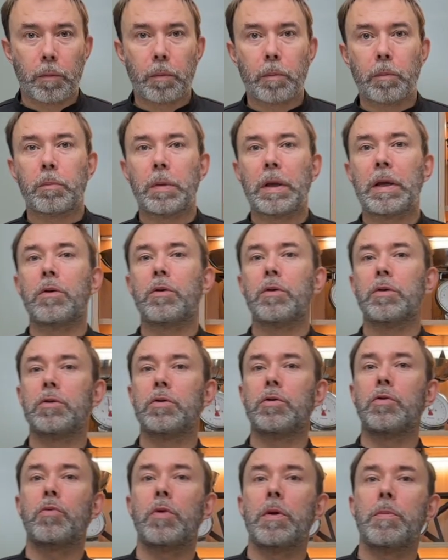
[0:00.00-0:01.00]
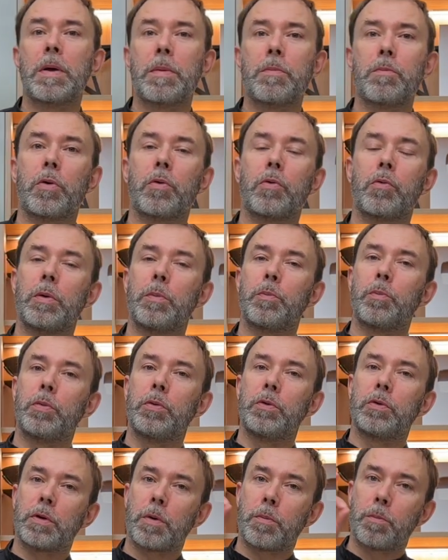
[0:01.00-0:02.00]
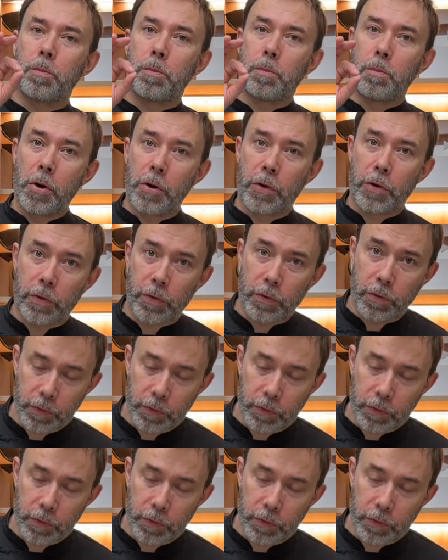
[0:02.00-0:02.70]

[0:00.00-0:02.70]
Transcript: Because you remember we put some butter